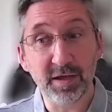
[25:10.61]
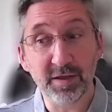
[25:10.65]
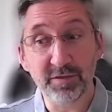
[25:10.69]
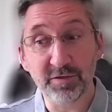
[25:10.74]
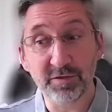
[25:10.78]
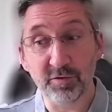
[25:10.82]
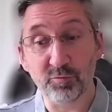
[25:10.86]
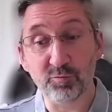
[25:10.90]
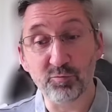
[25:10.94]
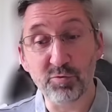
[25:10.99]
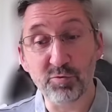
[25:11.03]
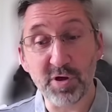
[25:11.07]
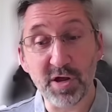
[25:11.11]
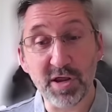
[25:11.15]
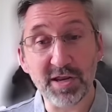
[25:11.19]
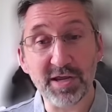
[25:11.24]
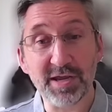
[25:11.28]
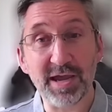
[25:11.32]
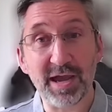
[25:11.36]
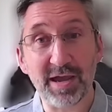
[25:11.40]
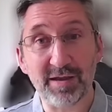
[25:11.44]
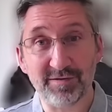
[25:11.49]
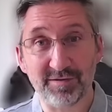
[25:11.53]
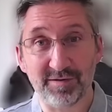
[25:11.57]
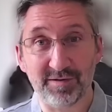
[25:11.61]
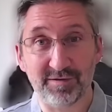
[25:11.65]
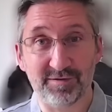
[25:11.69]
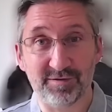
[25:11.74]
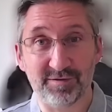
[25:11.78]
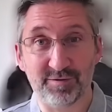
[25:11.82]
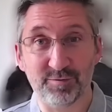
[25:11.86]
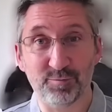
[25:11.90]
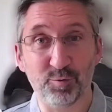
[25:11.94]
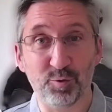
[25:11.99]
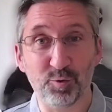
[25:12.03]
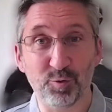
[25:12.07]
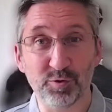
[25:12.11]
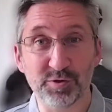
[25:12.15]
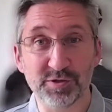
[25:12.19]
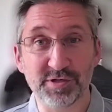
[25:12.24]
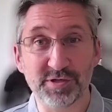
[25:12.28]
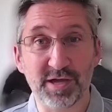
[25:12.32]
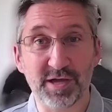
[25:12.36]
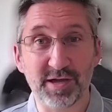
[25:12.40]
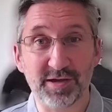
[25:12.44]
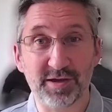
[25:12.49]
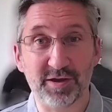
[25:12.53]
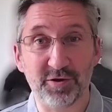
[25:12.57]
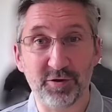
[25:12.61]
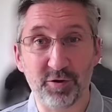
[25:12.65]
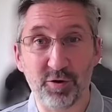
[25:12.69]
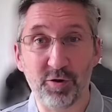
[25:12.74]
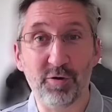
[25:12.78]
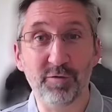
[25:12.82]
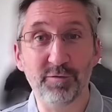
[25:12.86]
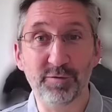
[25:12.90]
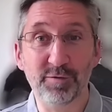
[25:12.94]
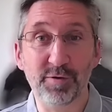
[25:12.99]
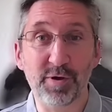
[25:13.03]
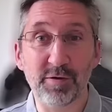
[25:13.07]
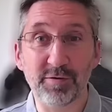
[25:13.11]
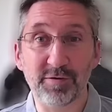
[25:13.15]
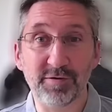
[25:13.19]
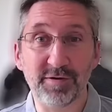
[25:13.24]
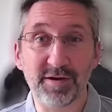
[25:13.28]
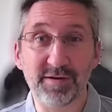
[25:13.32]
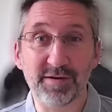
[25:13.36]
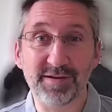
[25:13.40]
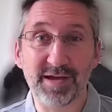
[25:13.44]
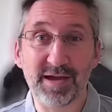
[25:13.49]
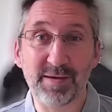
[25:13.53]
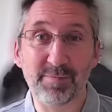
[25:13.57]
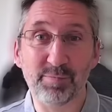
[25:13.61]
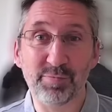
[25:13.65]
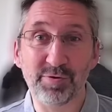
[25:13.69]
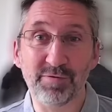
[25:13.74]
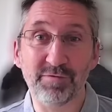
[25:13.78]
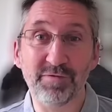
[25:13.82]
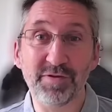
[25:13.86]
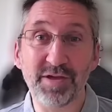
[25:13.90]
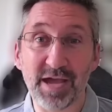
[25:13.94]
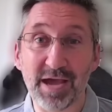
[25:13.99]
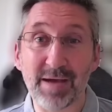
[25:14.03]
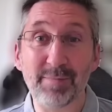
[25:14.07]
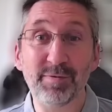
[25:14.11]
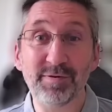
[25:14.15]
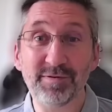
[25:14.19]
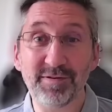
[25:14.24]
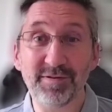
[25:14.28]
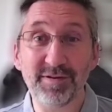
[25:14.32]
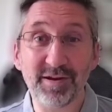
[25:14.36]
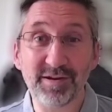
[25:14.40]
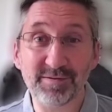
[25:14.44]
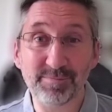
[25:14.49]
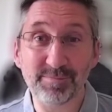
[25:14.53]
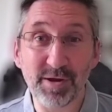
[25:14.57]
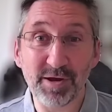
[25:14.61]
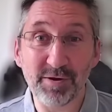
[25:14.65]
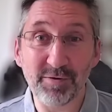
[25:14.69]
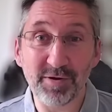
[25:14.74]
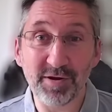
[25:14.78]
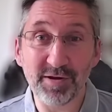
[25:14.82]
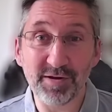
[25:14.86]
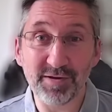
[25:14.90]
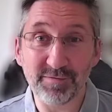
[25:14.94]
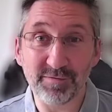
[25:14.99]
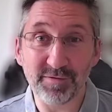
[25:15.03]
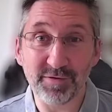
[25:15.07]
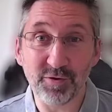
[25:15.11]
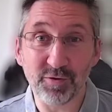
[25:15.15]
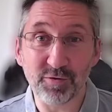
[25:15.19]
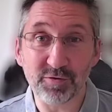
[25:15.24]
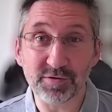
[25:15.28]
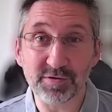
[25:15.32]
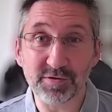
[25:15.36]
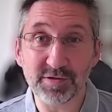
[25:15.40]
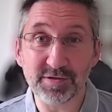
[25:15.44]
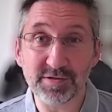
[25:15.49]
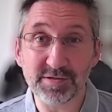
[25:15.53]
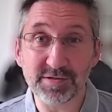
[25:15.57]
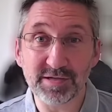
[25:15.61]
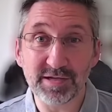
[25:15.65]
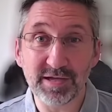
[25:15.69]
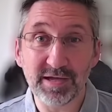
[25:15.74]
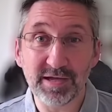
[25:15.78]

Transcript: that really gets us towards that kind of off-quoted example of the Amazon experience for doctors.